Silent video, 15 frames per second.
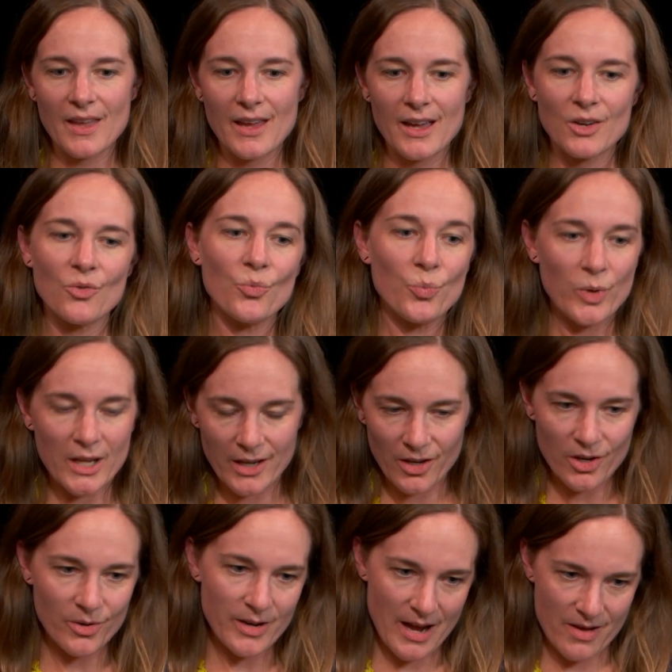And we can
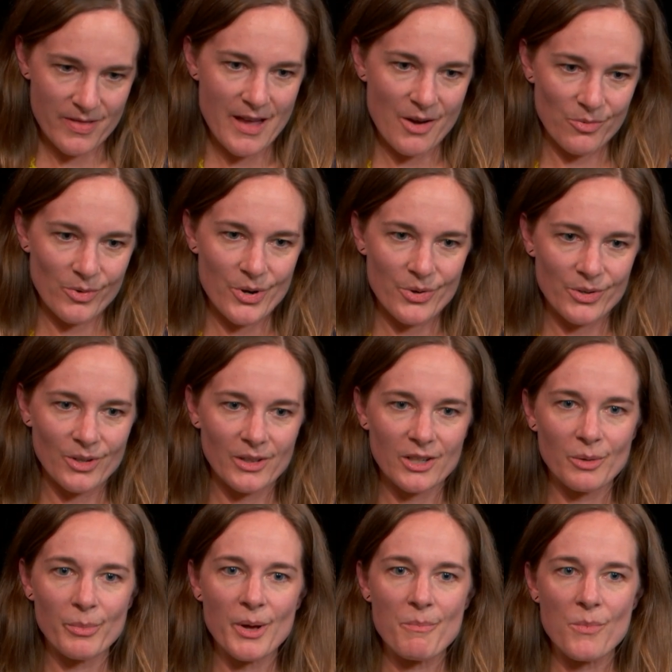go down that road a
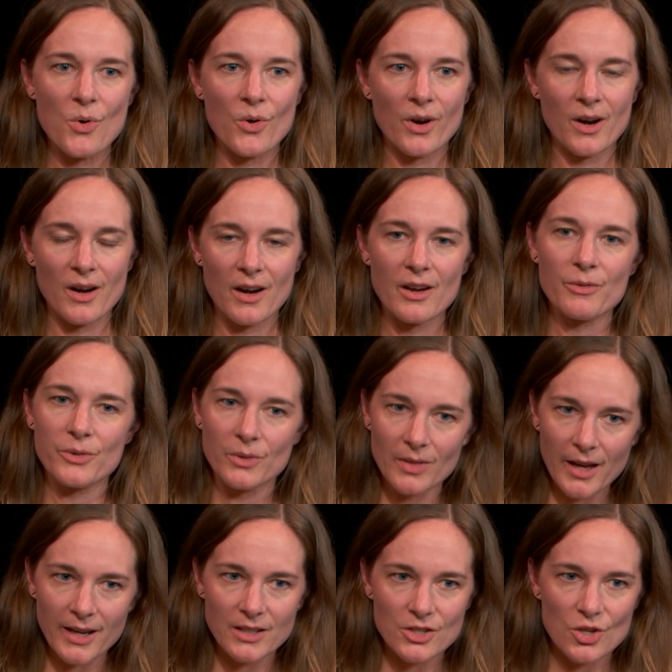little bit more if you'd
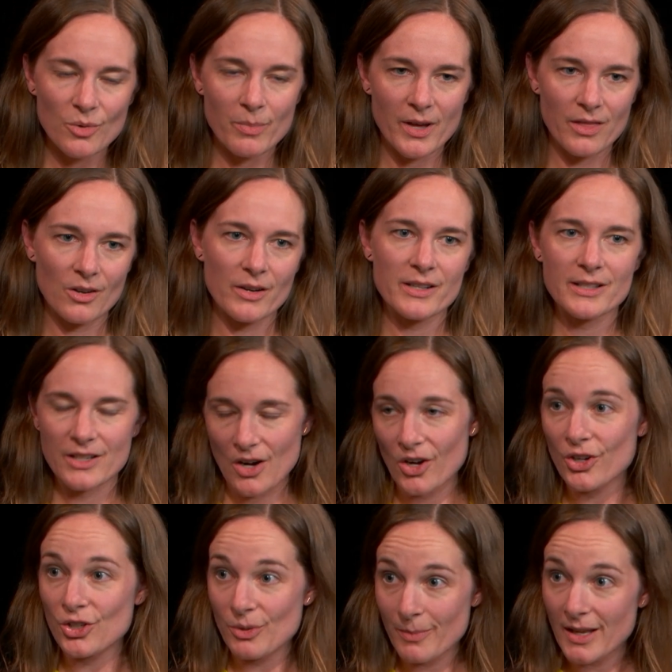like to, but there is an
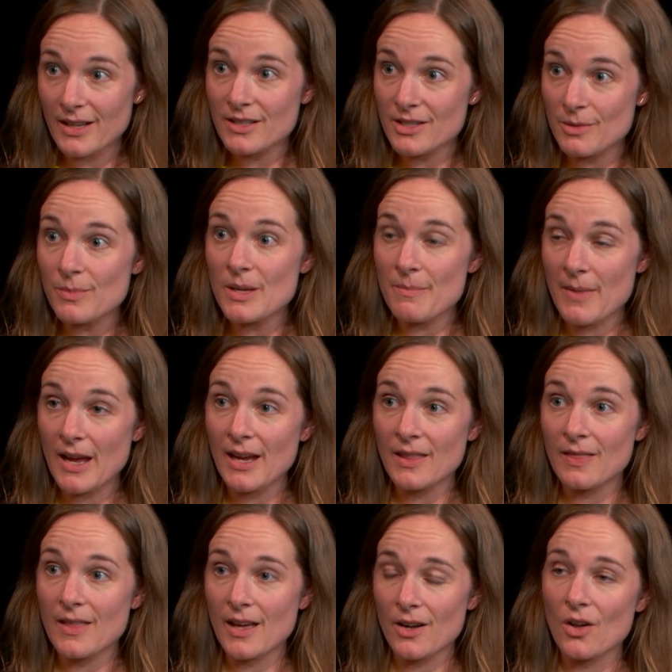argument to be
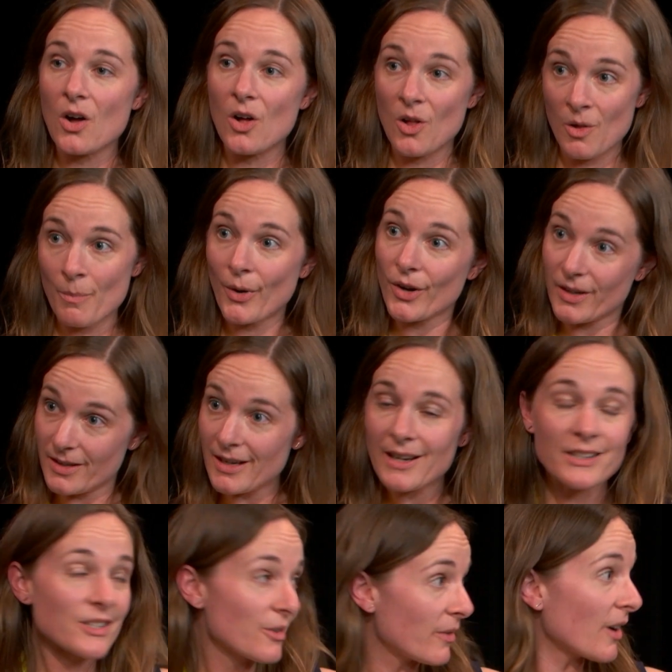made that all
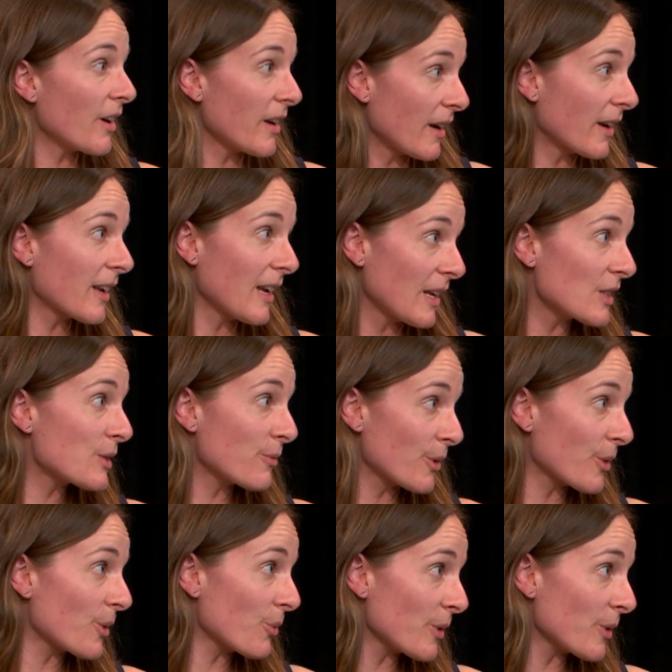marketing to very young kids, for the